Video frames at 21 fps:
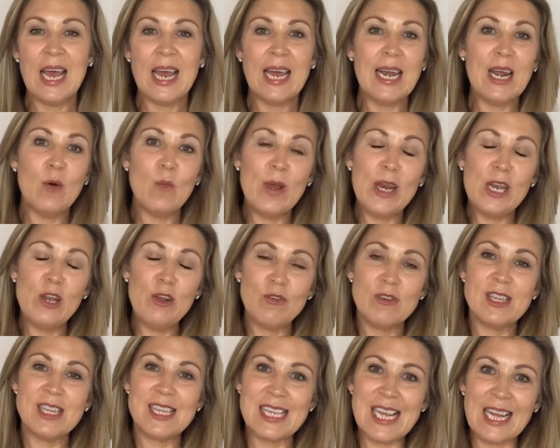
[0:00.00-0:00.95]
Now, when
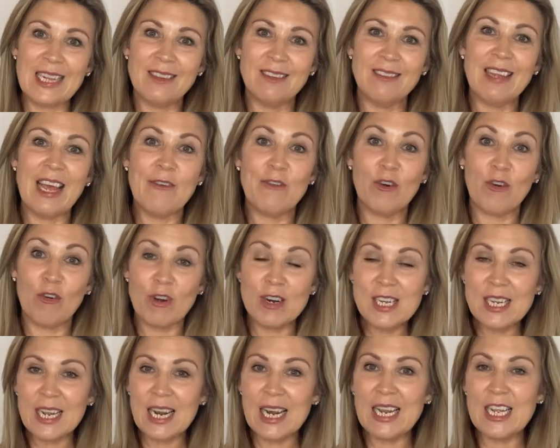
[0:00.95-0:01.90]
your cells have
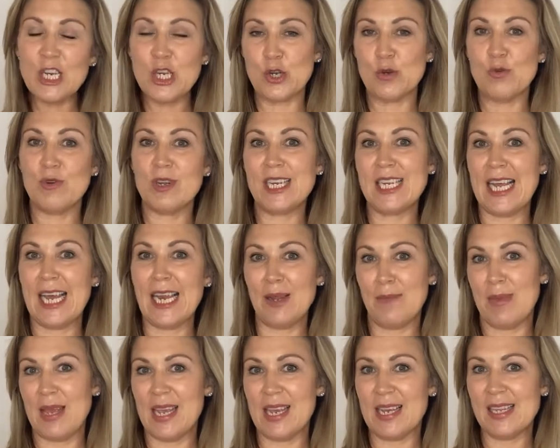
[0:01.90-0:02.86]
critically short
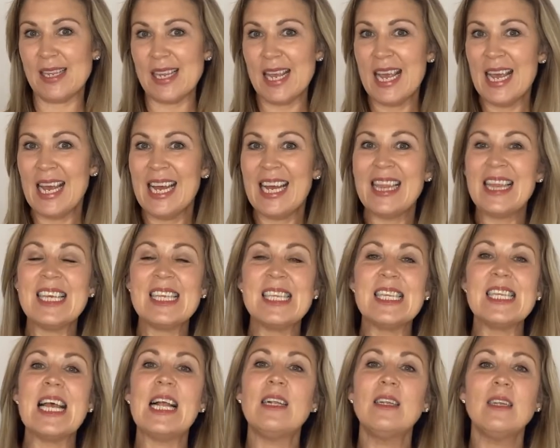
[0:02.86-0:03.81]
telomeres, the
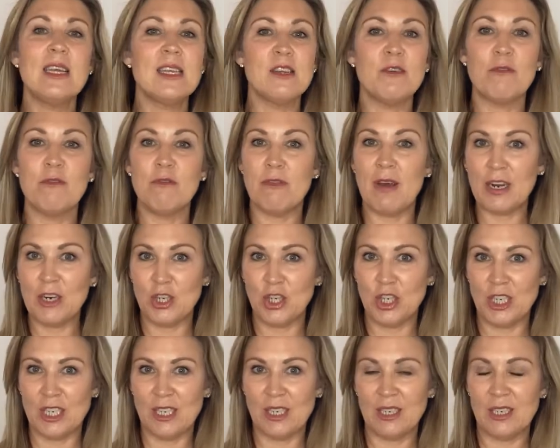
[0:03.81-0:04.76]
cell doesn't
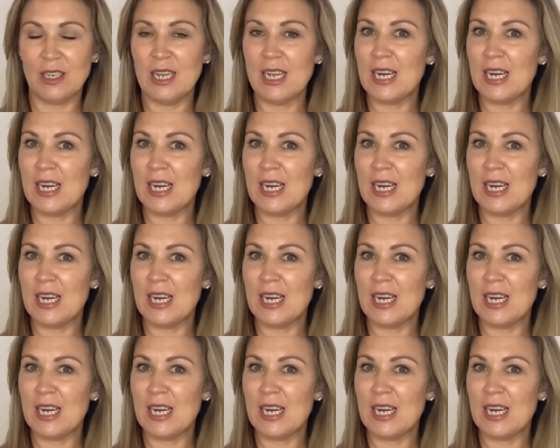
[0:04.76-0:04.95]
function.